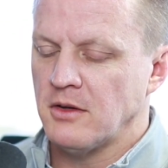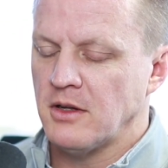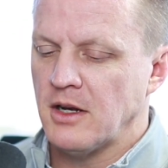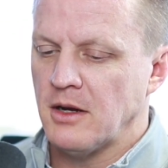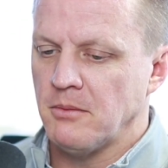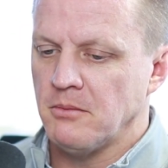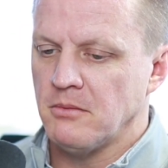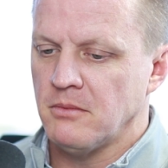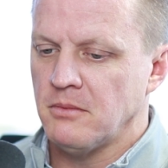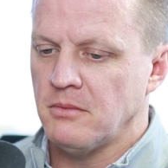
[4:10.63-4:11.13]

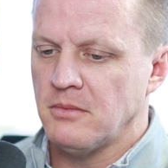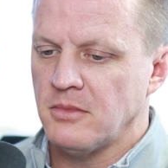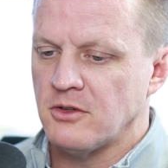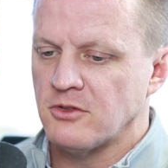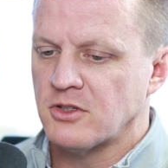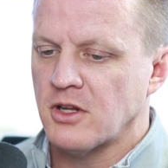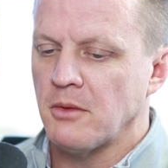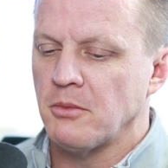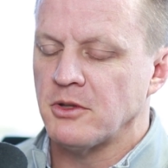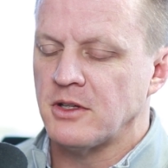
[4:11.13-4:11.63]
And
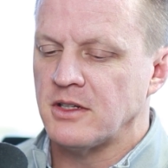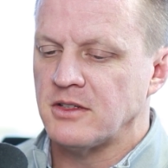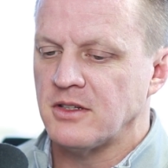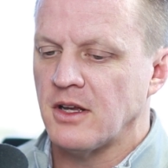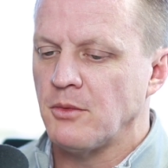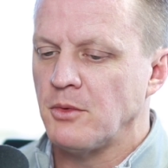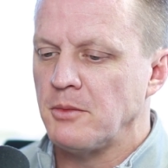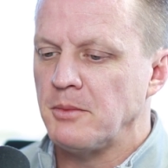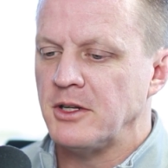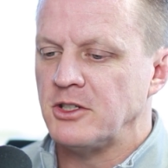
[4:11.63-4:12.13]
there's a couple things I
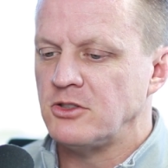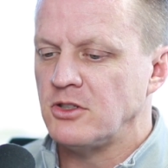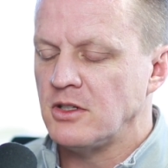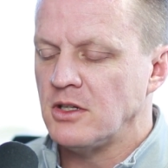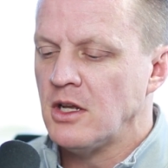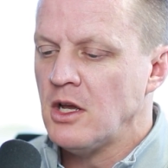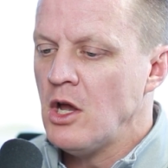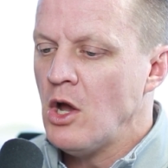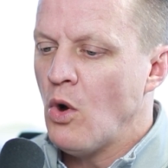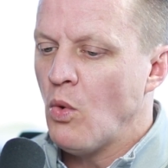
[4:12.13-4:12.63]
would mention.
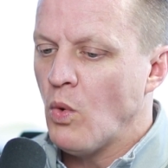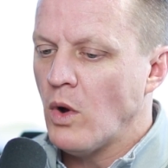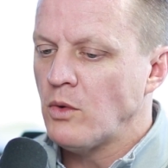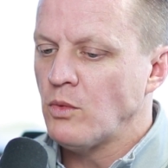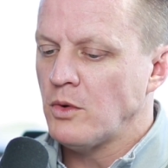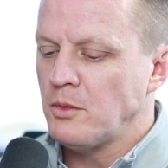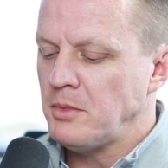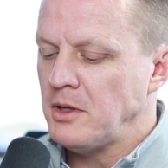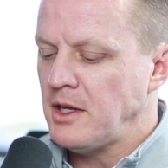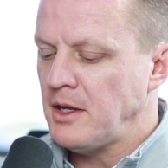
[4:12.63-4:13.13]
One
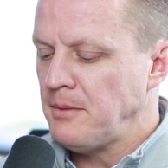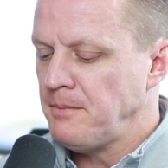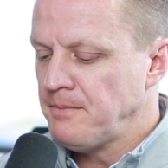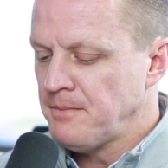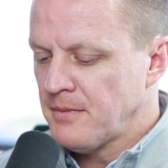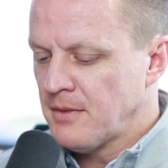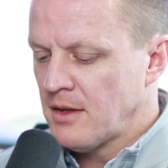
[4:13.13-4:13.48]
would be,